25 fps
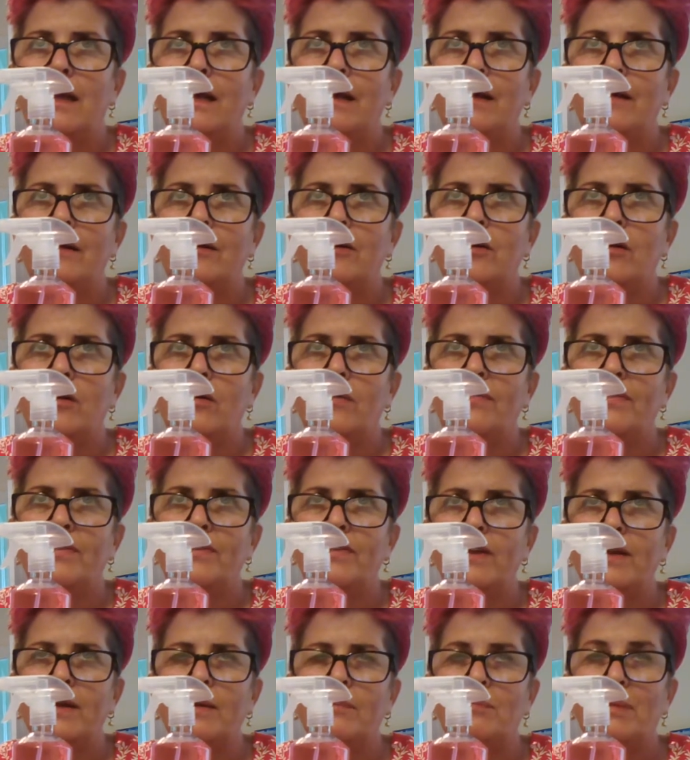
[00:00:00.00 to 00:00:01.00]
cloth
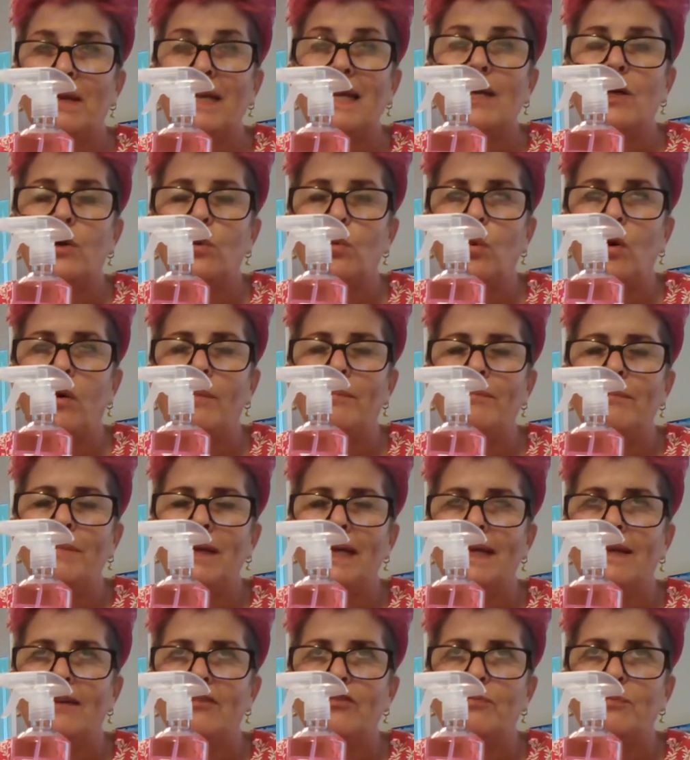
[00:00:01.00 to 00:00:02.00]
thing, a pink one,
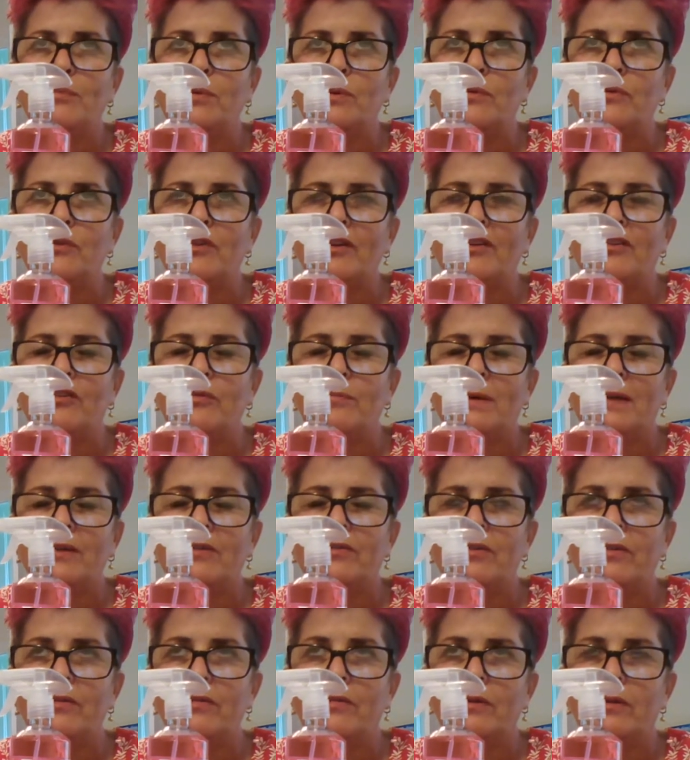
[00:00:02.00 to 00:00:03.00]
minky sponge,
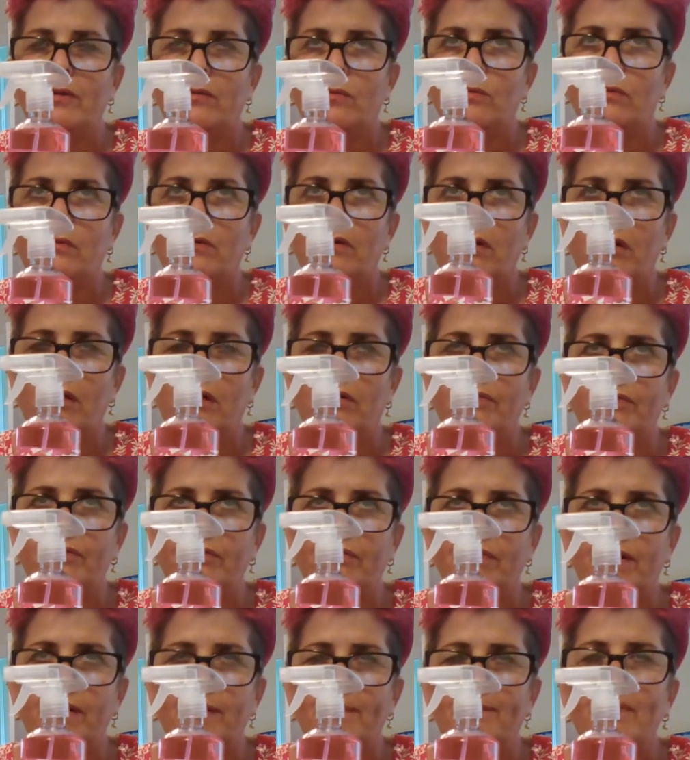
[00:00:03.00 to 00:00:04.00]
antibacterial cloth
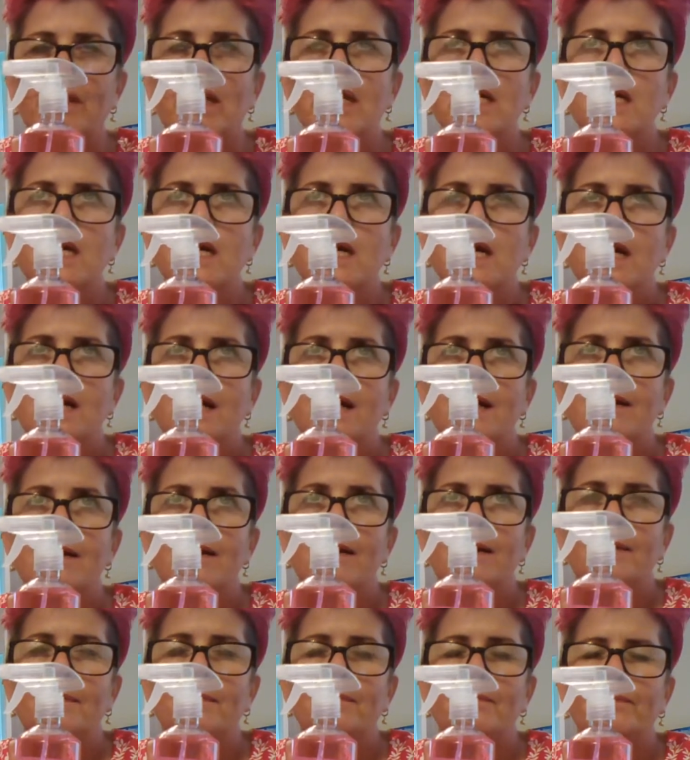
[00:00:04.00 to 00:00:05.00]
thing,
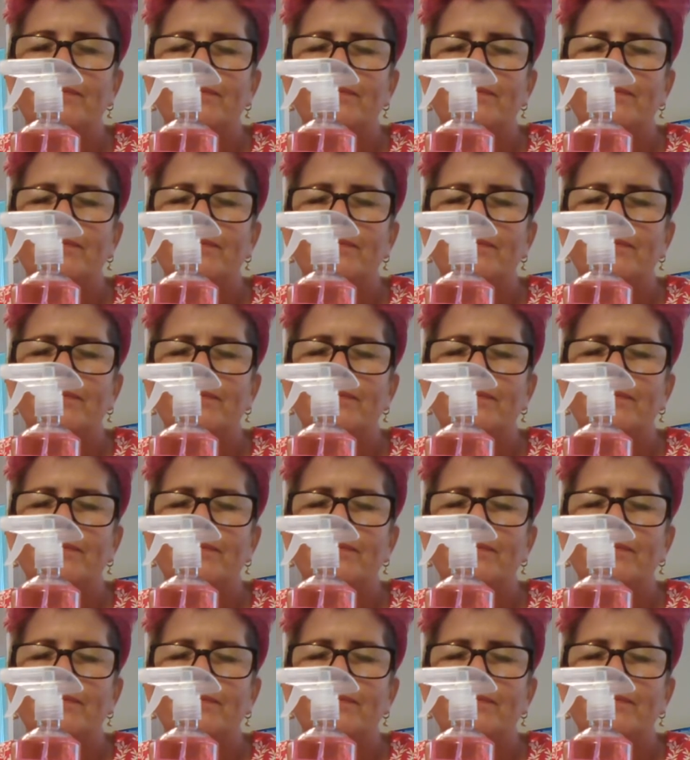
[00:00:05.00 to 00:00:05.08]
a